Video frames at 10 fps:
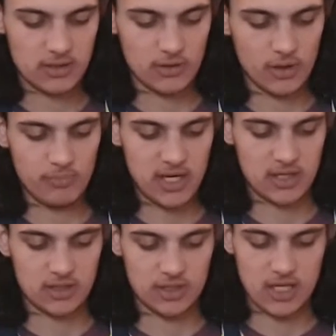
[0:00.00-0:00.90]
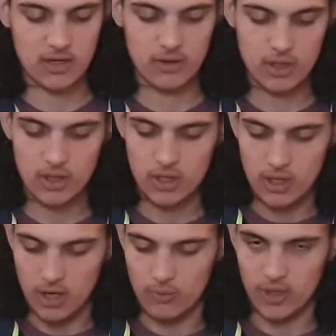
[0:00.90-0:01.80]
the whole package. Now
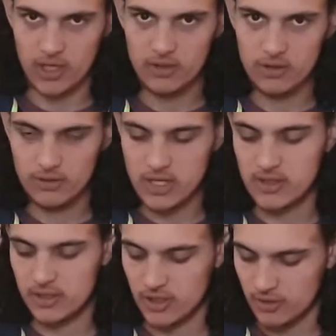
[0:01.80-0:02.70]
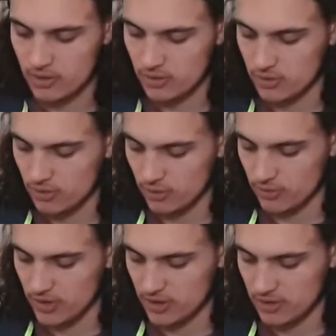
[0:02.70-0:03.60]
what I could do now is I could install
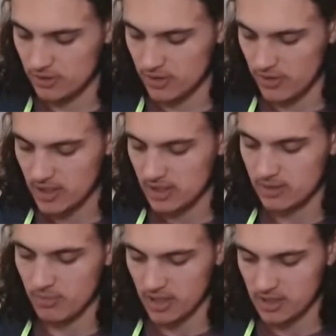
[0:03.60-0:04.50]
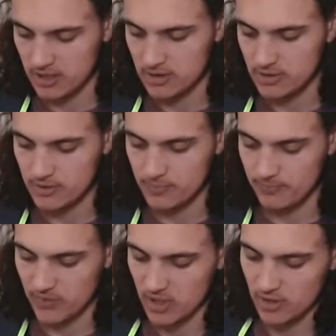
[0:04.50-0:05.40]
this directly in my case
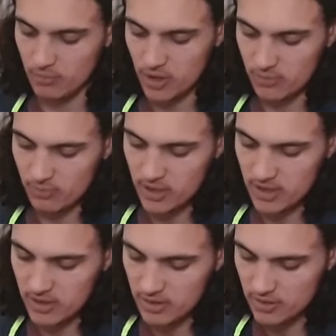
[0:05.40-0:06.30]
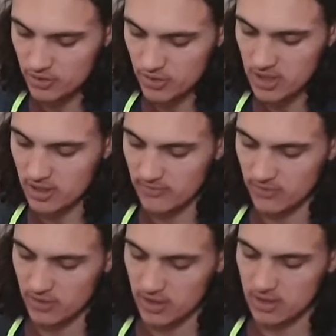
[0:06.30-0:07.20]
here in the bottom where the shroud and
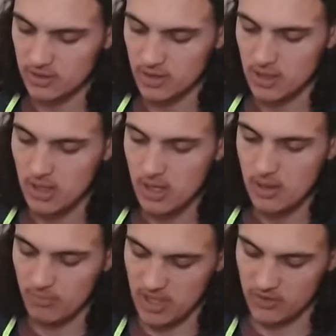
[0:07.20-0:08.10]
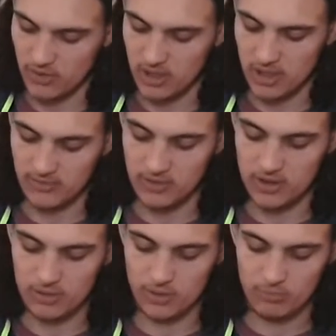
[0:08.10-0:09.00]
everything is, but then I'll have to
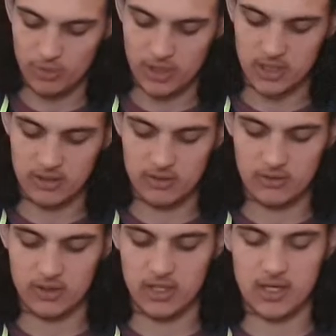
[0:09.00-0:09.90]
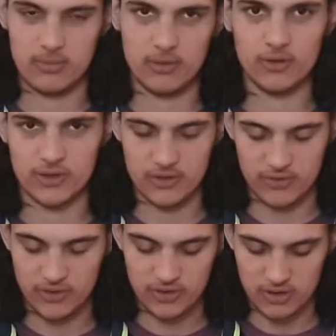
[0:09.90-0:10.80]
deal with putting in the cables, and
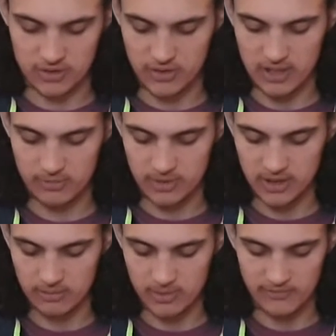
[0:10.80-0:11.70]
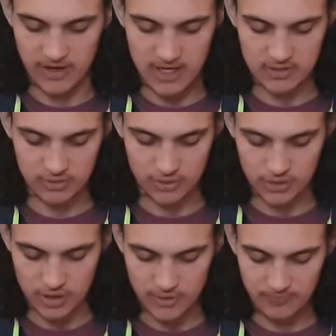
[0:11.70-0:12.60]
just that'll be a little bit of a hassle.
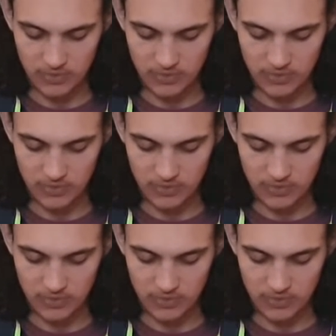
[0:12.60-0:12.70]
So